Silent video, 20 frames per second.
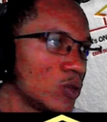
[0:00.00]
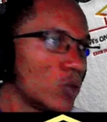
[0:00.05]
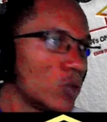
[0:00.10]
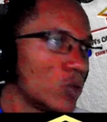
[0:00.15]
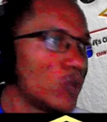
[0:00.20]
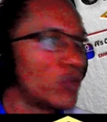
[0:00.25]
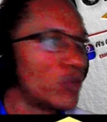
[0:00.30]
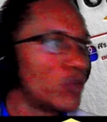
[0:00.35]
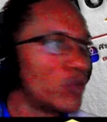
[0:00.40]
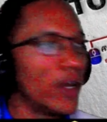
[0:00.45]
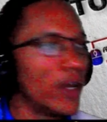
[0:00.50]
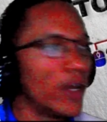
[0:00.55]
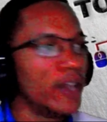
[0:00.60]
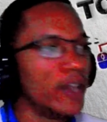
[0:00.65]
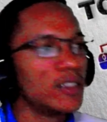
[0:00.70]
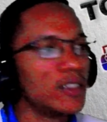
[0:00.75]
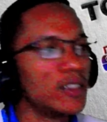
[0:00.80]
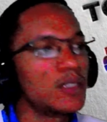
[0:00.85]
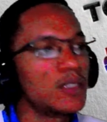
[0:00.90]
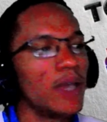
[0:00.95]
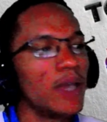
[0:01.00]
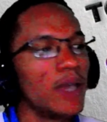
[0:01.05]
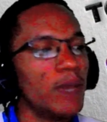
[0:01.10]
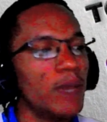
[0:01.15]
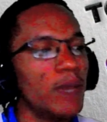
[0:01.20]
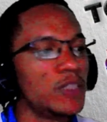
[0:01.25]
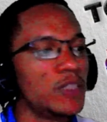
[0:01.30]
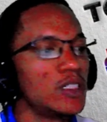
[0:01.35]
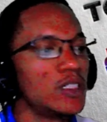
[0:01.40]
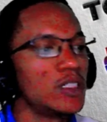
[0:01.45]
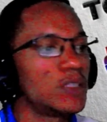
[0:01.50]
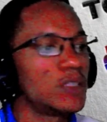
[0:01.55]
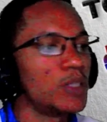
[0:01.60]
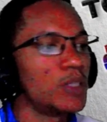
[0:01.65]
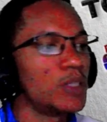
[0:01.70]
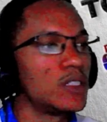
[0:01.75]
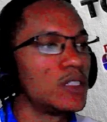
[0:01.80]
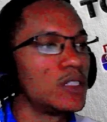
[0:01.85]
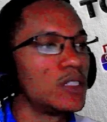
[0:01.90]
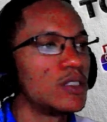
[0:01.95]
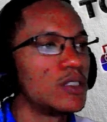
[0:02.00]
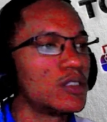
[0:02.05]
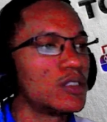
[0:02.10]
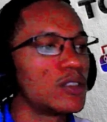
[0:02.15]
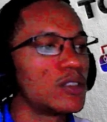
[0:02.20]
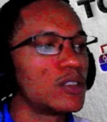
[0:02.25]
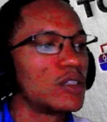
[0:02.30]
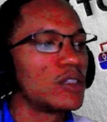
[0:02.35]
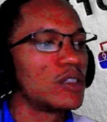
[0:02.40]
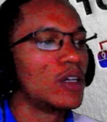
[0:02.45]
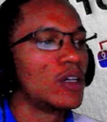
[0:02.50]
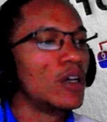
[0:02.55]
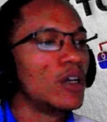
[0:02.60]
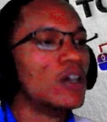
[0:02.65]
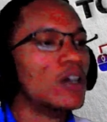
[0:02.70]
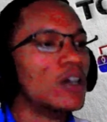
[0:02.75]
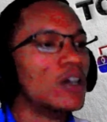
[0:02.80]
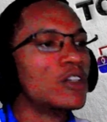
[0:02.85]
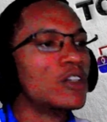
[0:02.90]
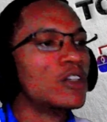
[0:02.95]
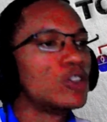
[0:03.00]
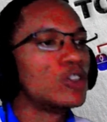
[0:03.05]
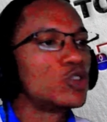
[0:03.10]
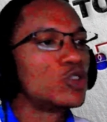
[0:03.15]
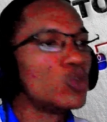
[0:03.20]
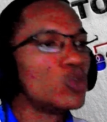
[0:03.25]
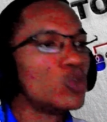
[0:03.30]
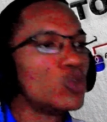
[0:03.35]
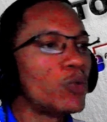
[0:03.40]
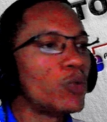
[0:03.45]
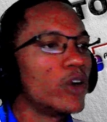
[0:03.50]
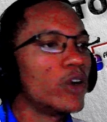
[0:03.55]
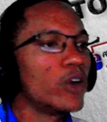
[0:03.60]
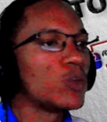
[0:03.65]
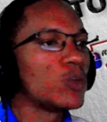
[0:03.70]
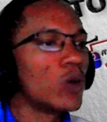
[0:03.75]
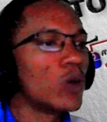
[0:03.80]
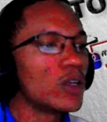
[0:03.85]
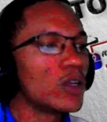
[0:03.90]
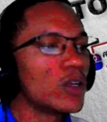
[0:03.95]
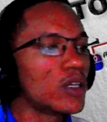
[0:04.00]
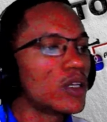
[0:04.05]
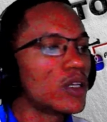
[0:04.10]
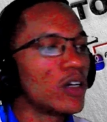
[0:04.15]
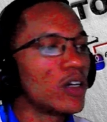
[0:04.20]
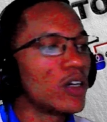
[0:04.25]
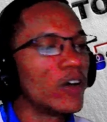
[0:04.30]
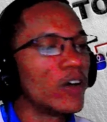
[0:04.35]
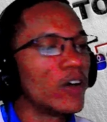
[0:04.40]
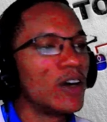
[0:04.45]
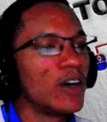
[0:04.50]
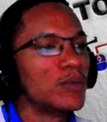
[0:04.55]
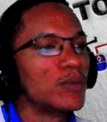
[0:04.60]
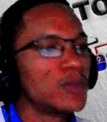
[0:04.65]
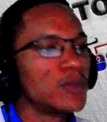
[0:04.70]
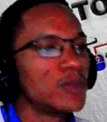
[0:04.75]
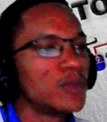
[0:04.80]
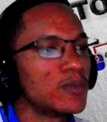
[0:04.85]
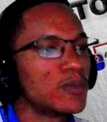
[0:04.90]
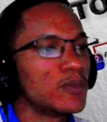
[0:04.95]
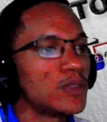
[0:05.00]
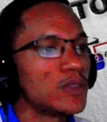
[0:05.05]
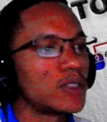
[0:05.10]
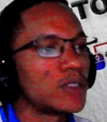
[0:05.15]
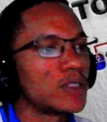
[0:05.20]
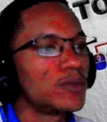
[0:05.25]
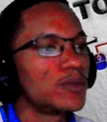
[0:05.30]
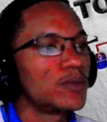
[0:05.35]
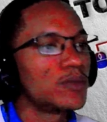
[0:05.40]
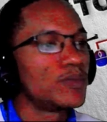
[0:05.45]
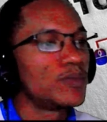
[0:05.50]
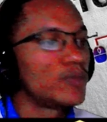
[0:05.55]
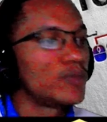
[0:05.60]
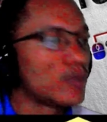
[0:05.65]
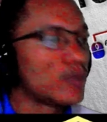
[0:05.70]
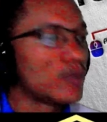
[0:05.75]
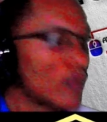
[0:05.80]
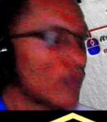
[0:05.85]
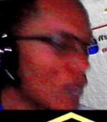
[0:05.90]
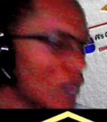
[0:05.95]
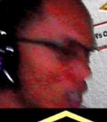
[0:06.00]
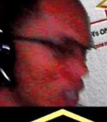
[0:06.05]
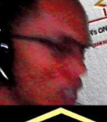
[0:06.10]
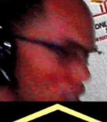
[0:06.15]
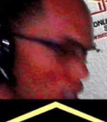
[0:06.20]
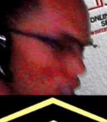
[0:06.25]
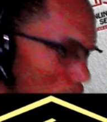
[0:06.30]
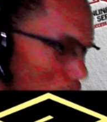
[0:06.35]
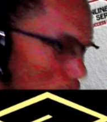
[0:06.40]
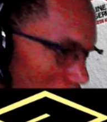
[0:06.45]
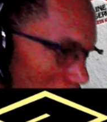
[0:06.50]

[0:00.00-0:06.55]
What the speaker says: for any empty spaces. So 2.1 kilograms is